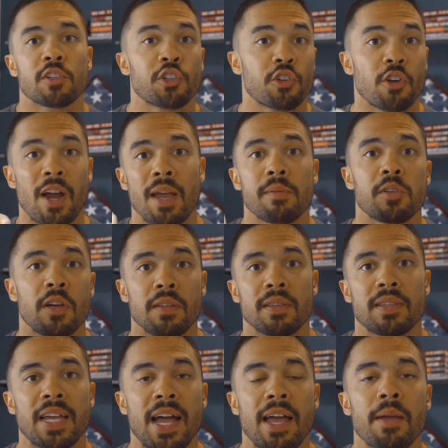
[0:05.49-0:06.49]
stripes all the
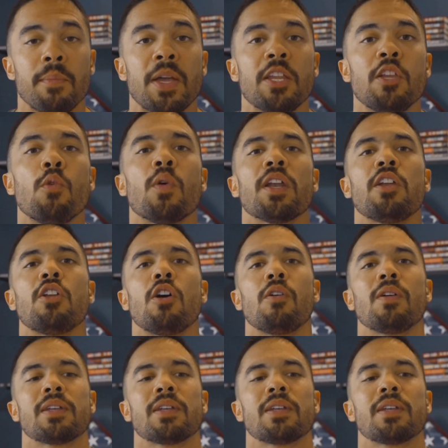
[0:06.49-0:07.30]
time, and you want to know